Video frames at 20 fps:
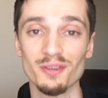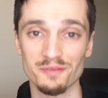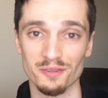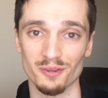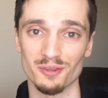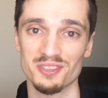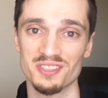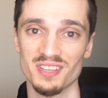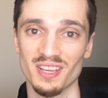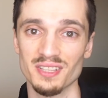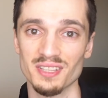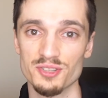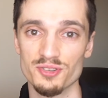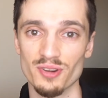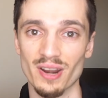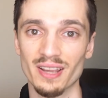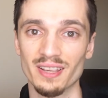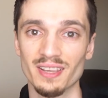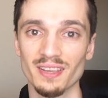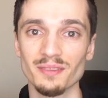for
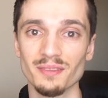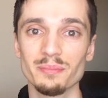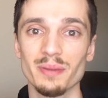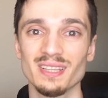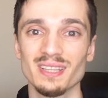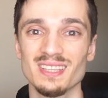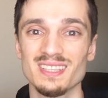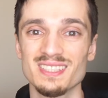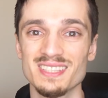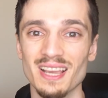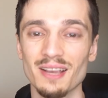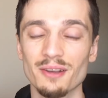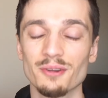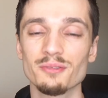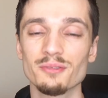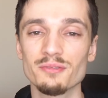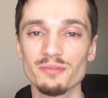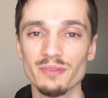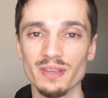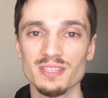sidetracking, but the
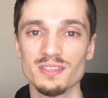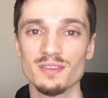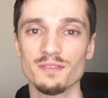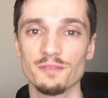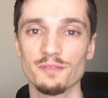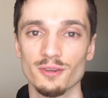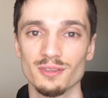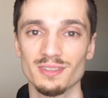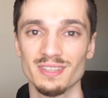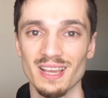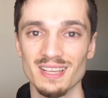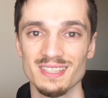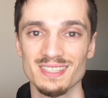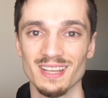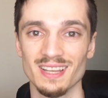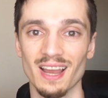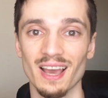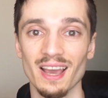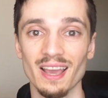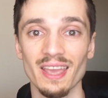second risk for
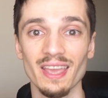Tesla